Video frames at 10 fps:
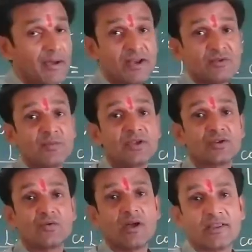b
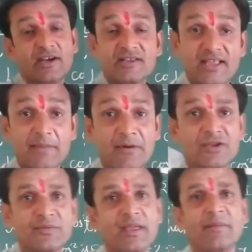square, that is a plus
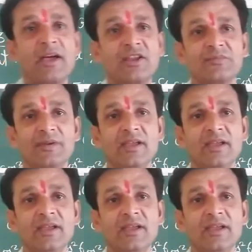b, a minus b,